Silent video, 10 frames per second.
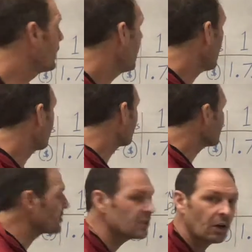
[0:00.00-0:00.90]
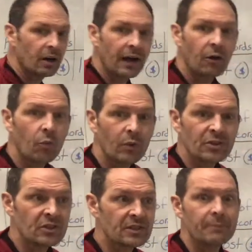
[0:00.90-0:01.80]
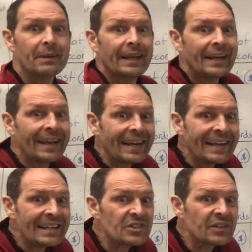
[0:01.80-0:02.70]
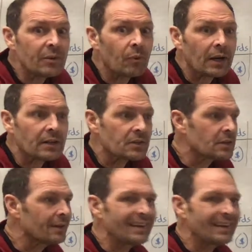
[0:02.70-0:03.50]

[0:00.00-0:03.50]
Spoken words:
I'm going to start out with just some easy ones.